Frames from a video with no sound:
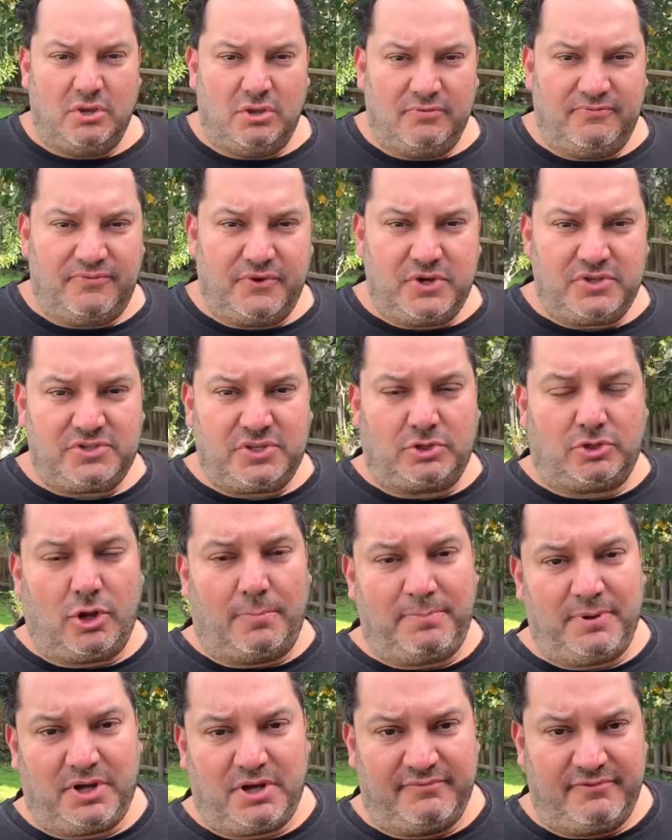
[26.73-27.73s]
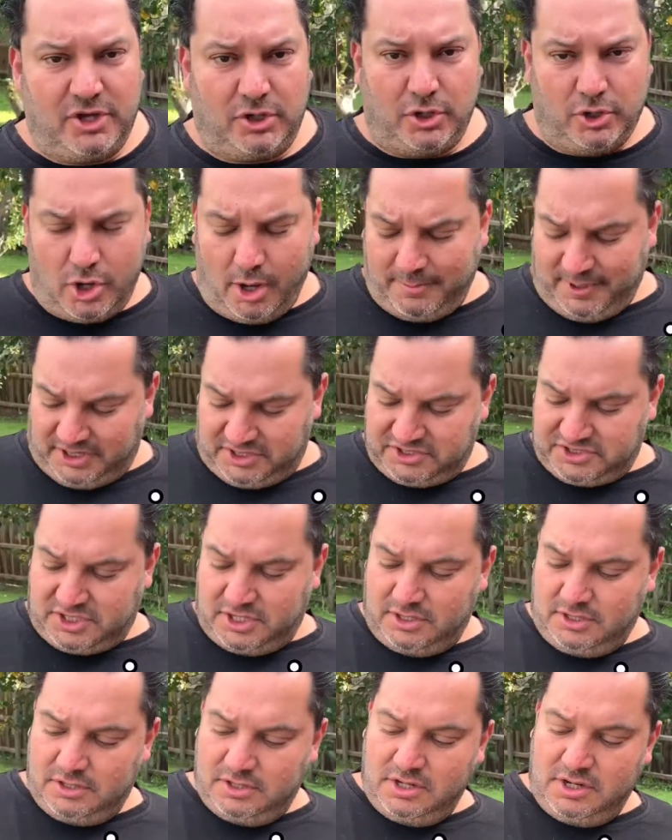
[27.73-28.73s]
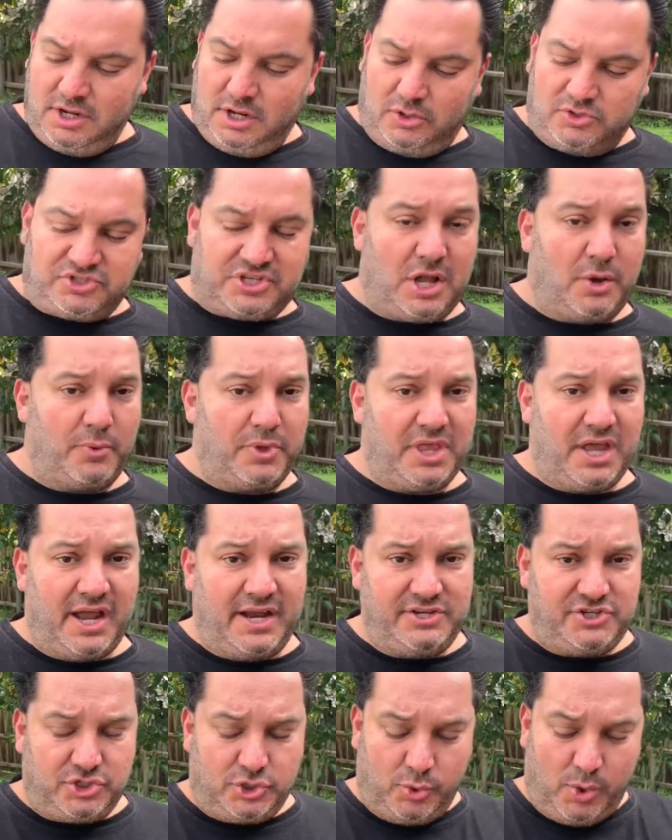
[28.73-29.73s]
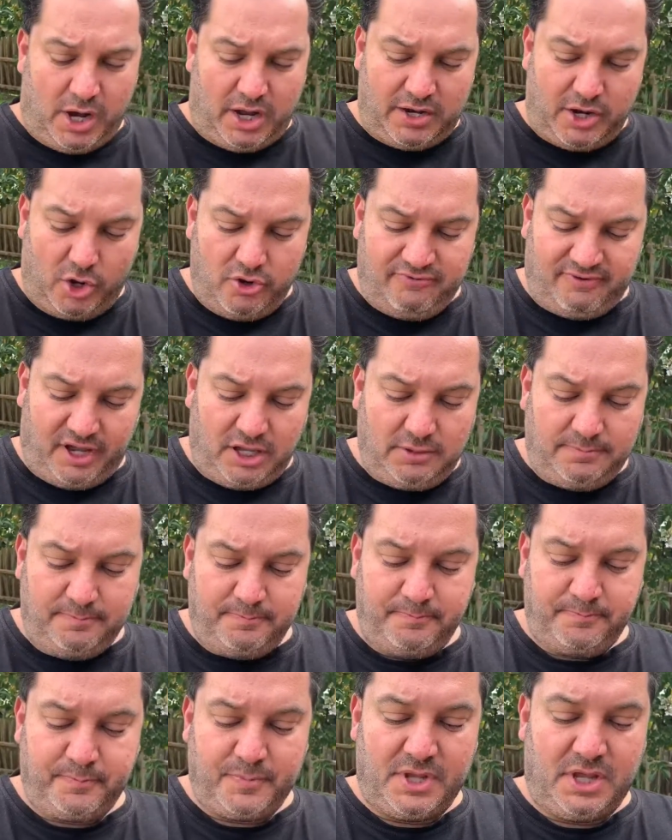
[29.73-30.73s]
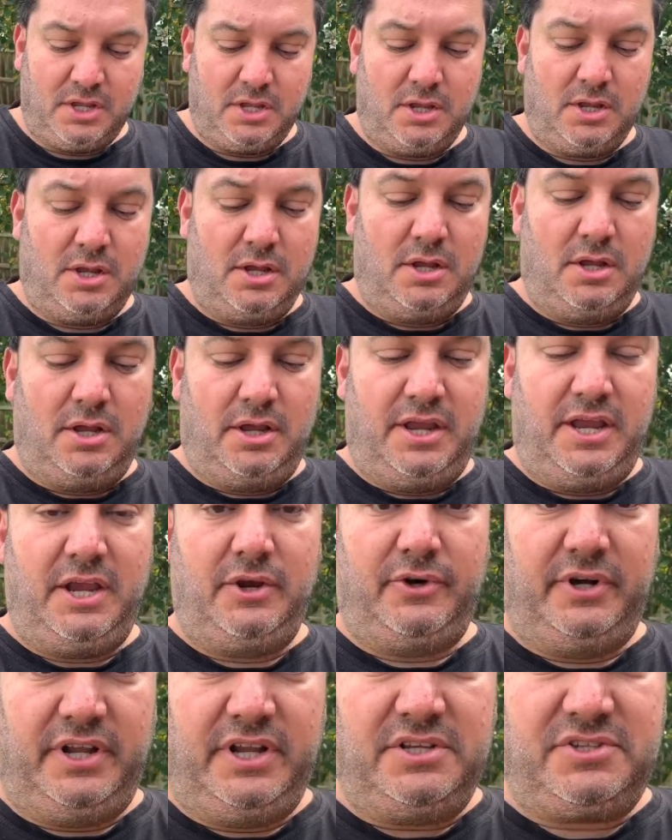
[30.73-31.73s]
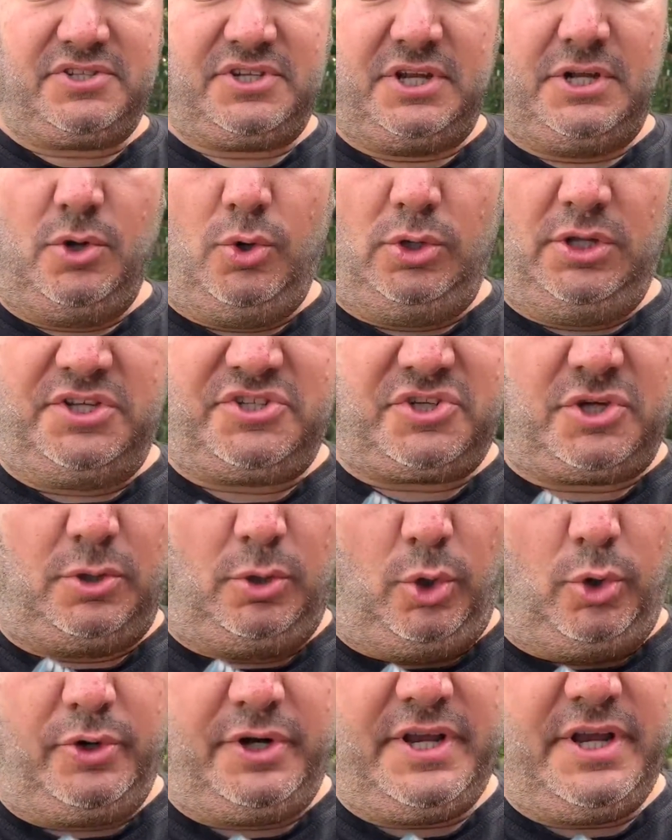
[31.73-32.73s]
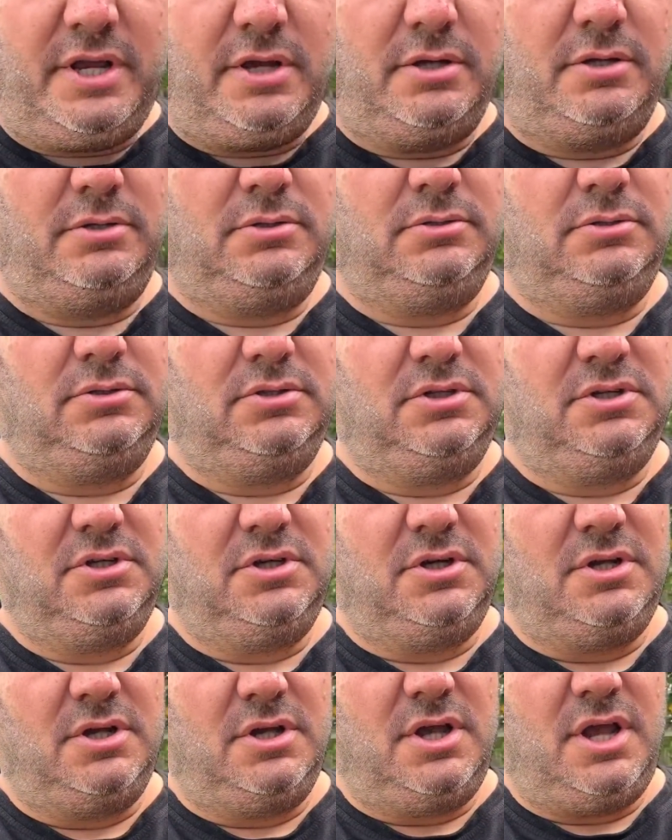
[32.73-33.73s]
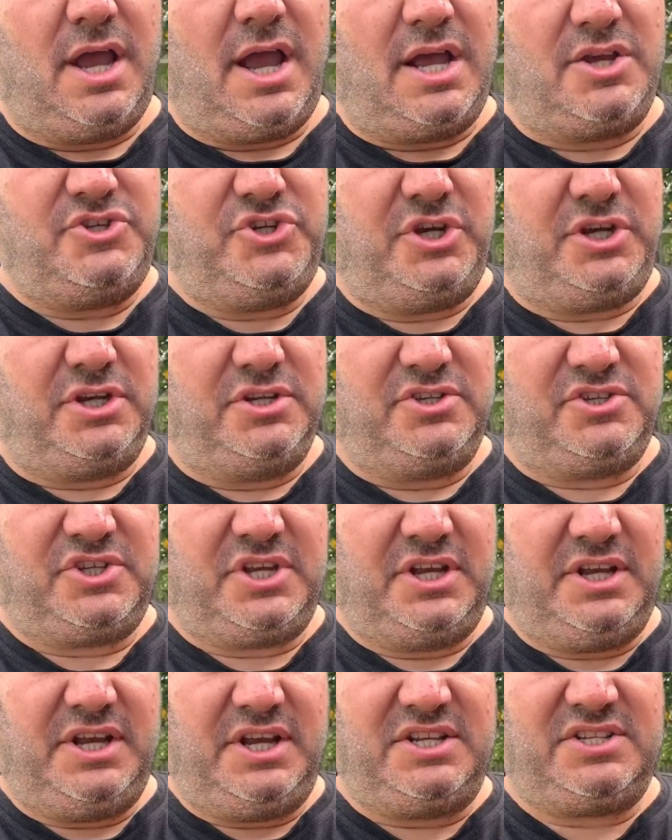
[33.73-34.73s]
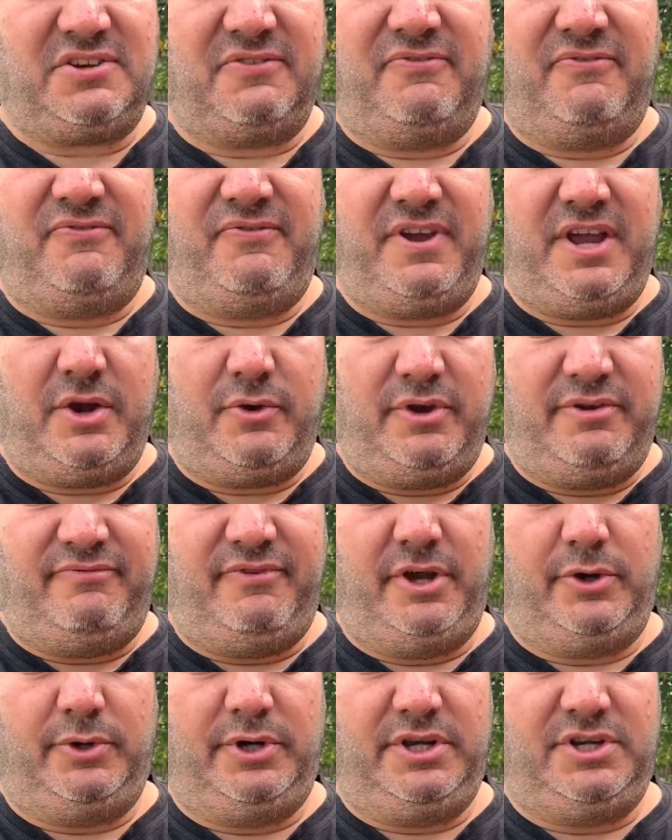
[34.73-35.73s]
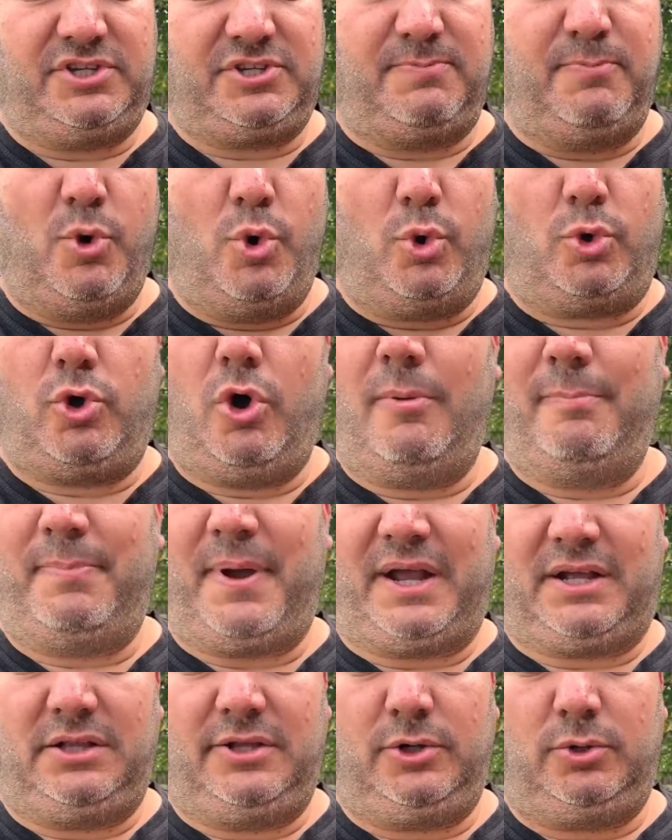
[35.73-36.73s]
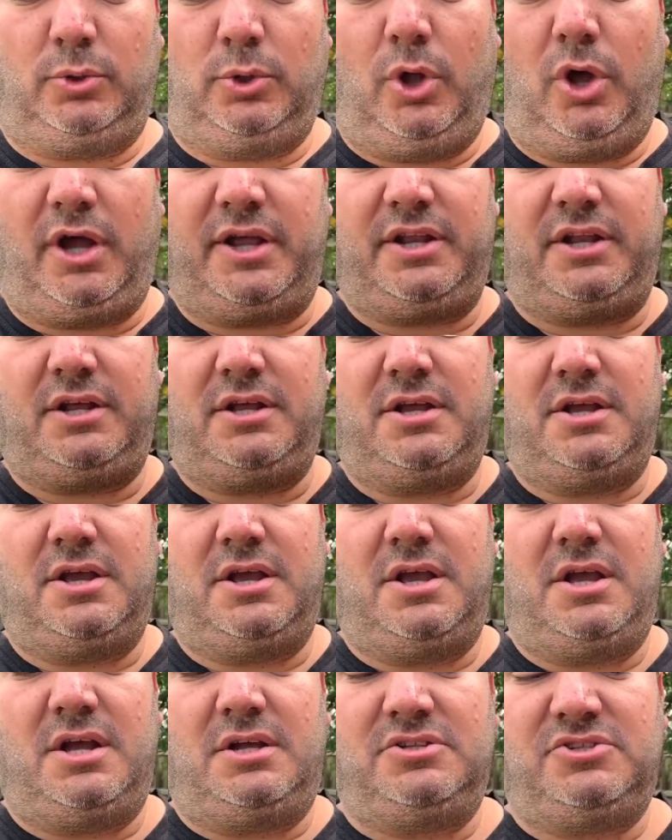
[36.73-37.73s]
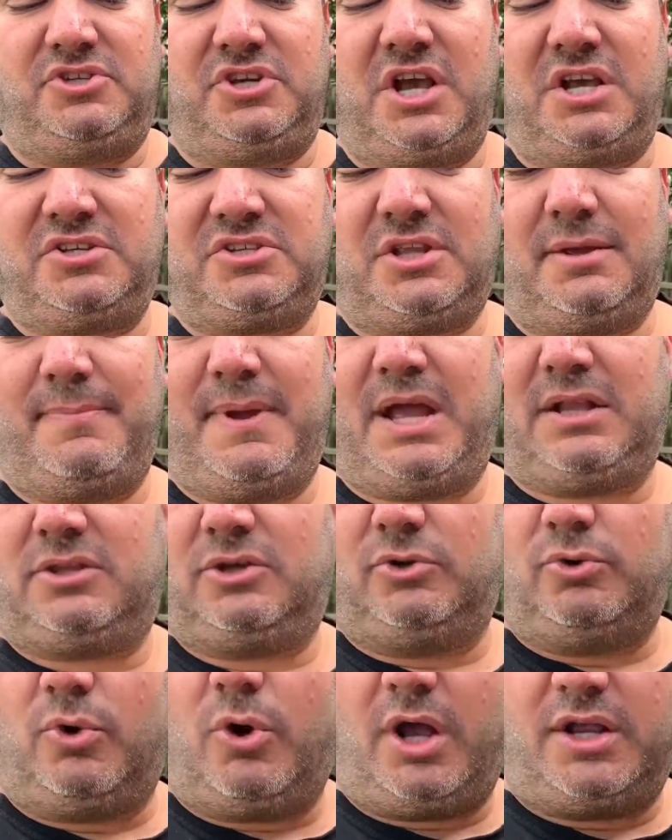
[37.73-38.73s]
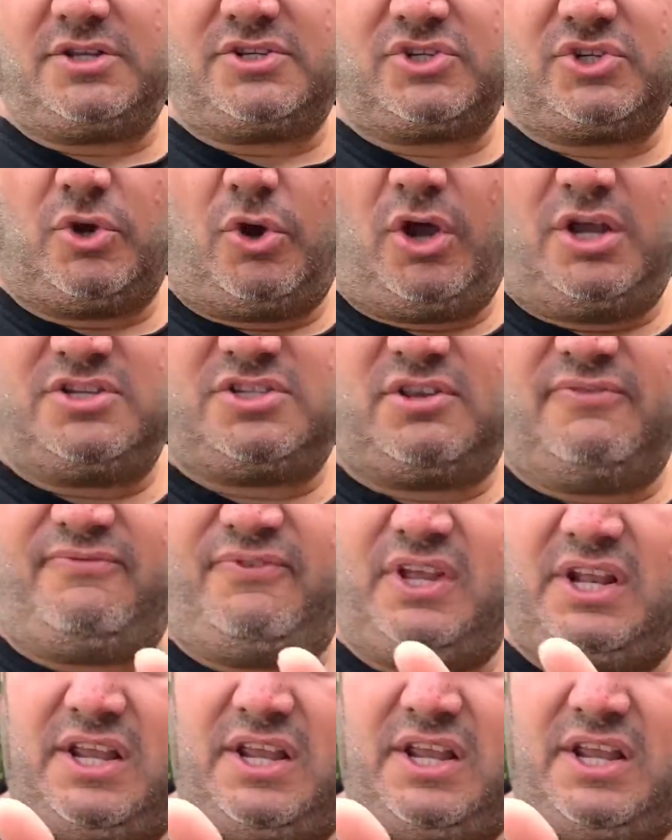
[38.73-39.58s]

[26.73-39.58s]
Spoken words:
first, the topic of ergonomics. Start with H2R Nova. Here it is in all its glory. As you can see, it's a very, very small, compact little light, just about the right size to fit